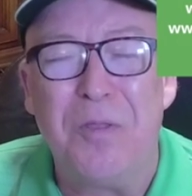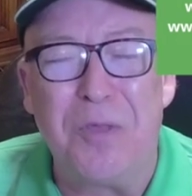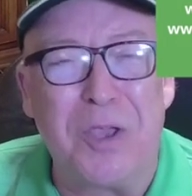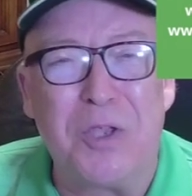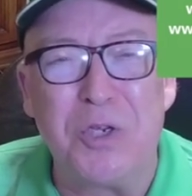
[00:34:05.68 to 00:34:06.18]

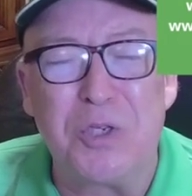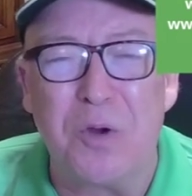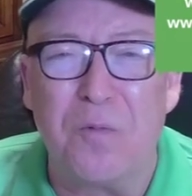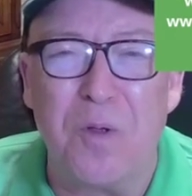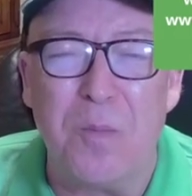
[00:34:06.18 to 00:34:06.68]
Thank you
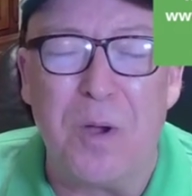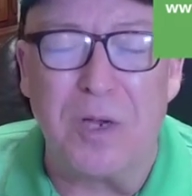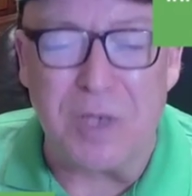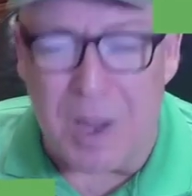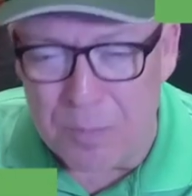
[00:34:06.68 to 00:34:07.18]
so very
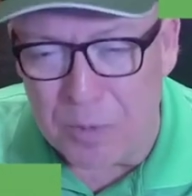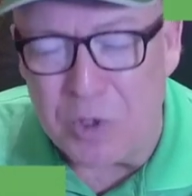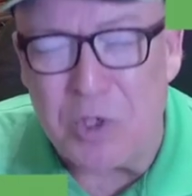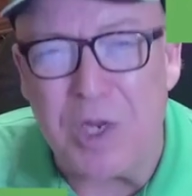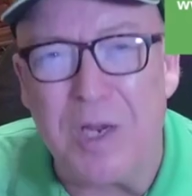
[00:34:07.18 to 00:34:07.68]
much. I
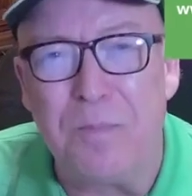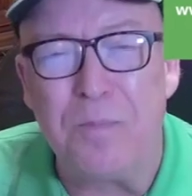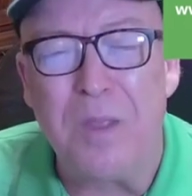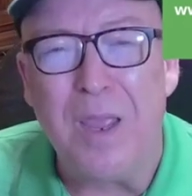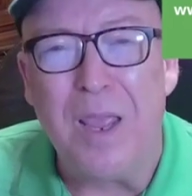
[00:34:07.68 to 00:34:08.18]
appreciate it,
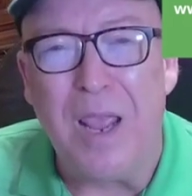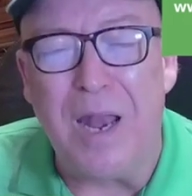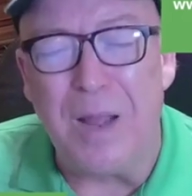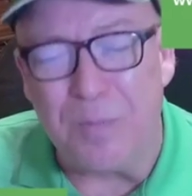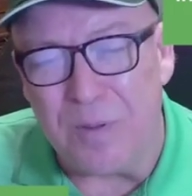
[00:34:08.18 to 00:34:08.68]

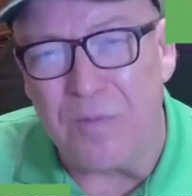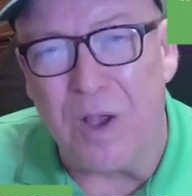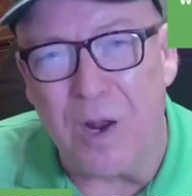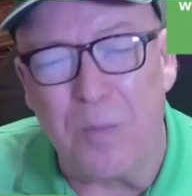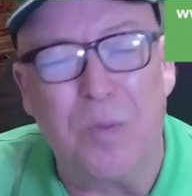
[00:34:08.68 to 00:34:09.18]
and I believe
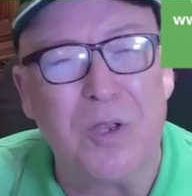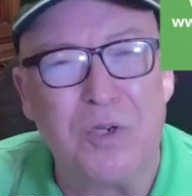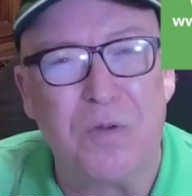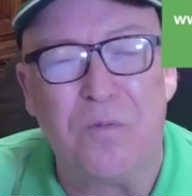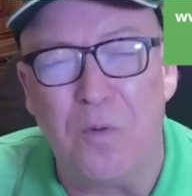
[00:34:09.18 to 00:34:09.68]
God will
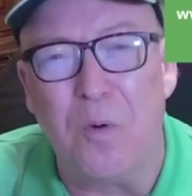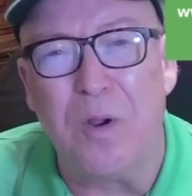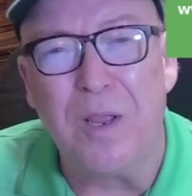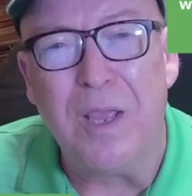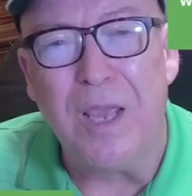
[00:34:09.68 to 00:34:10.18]
bless you for
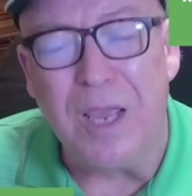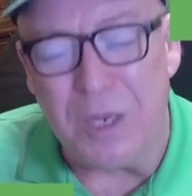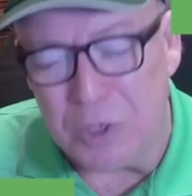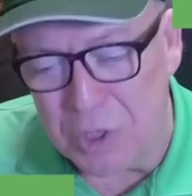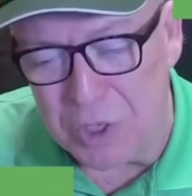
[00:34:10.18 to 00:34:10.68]
it.
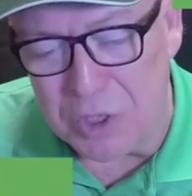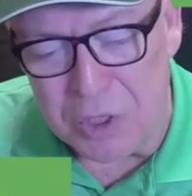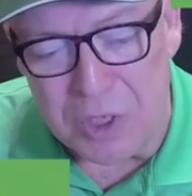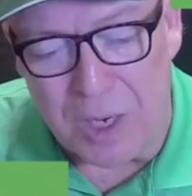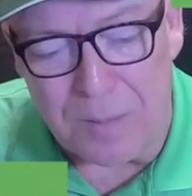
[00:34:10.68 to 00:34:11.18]
In
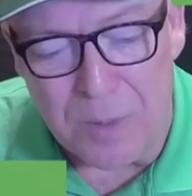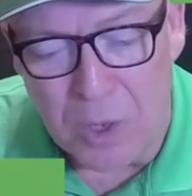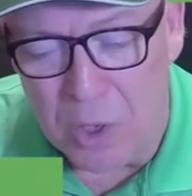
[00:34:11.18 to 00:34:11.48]
Jesus' name.